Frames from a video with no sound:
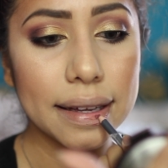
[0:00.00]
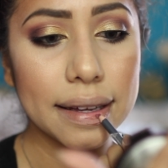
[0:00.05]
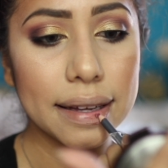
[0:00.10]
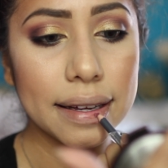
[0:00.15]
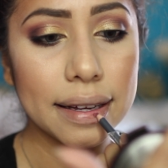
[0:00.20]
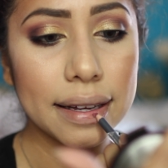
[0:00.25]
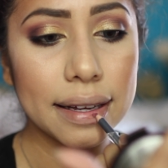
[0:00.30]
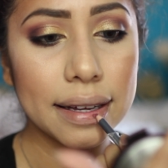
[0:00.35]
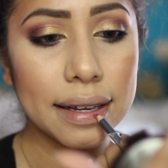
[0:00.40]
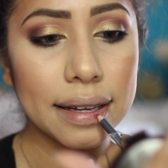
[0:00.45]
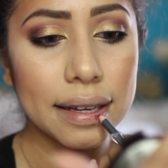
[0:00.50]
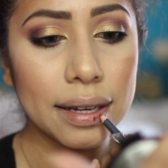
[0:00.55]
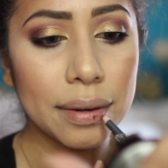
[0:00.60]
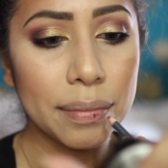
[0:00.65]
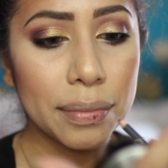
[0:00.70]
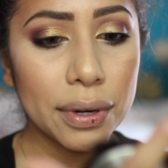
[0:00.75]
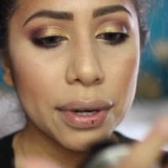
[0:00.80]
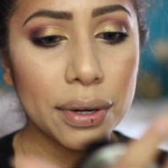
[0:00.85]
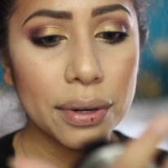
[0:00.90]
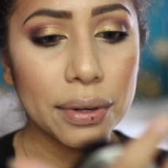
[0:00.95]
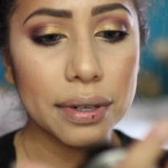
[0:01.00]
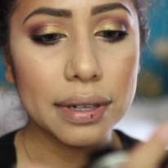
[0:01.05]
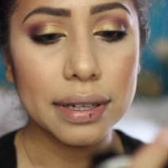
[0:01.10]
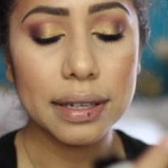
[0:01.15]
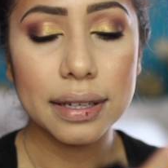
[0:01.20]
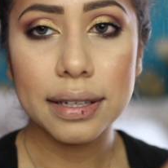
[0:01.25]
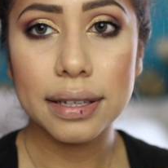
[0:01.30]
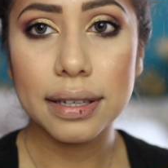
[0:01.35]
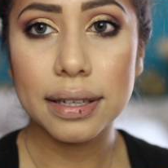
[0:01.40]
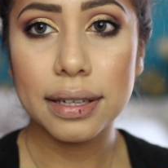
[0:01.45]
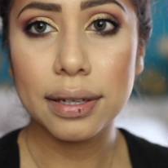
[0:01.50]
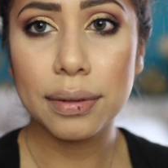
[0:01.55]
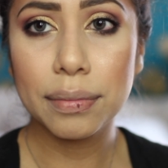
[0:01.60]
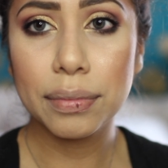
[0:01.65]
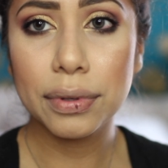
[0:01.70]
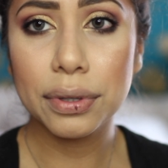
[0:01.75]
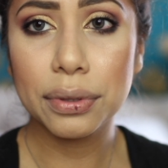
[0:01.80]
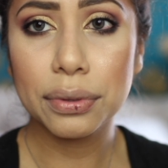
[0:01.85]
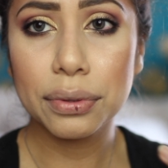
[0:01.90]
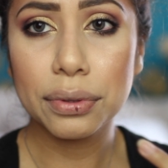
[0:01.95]
Ah, it broke. It
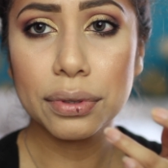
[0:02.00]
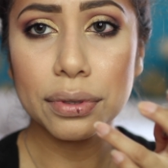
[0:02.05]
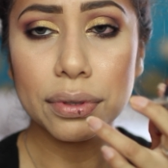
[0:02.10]
broke.